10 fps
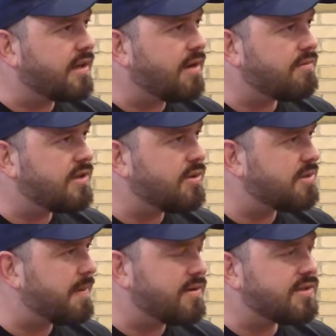Like, did you
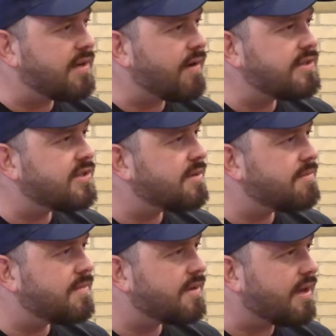experience any
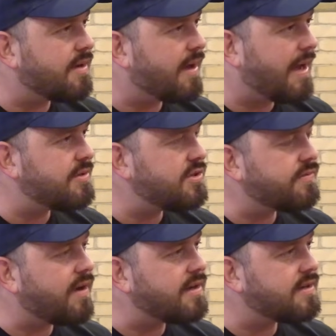racism? Like, how did
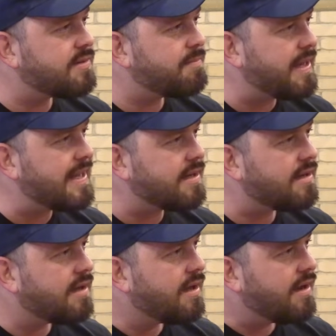you find
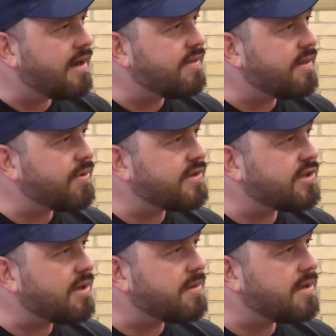being in the
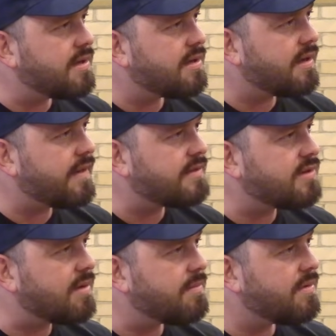British Army at that
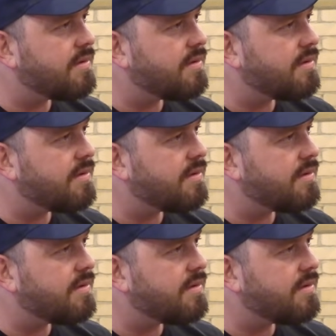time?